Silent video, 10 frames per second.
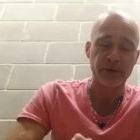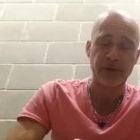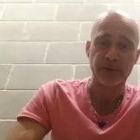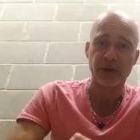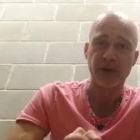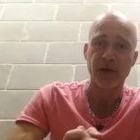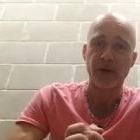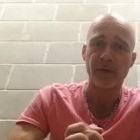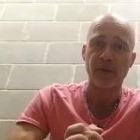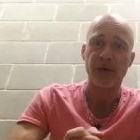link
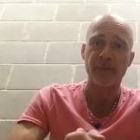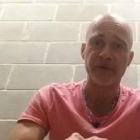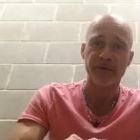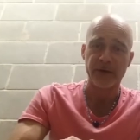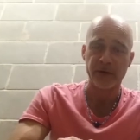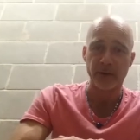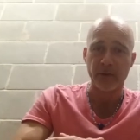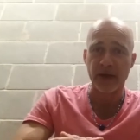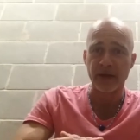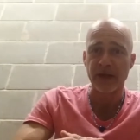below about my video
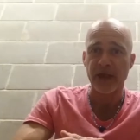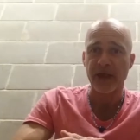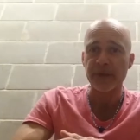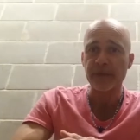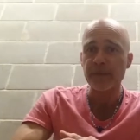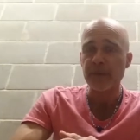about that.